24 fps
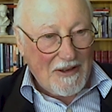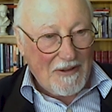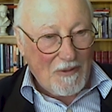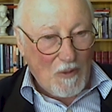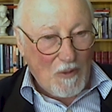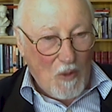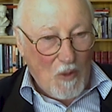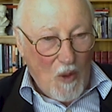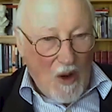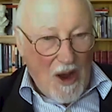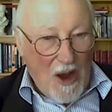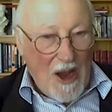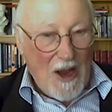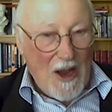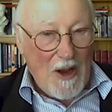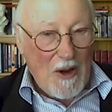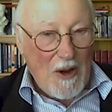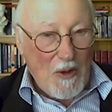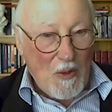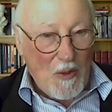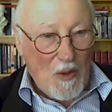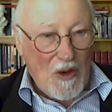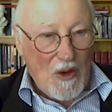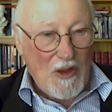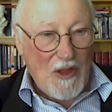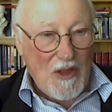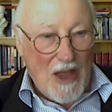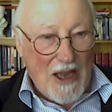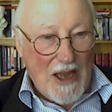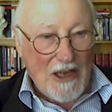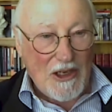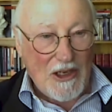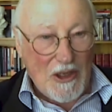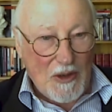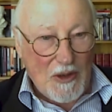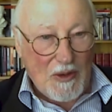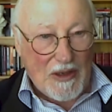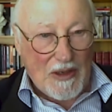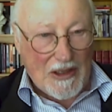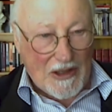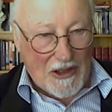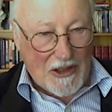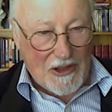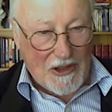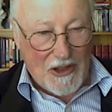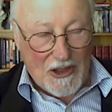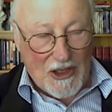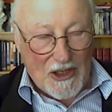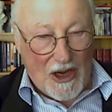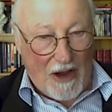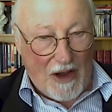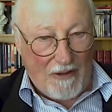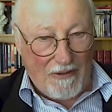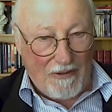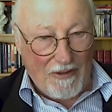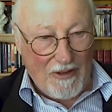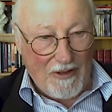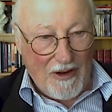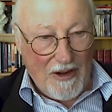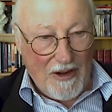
Why were they doing this stuff?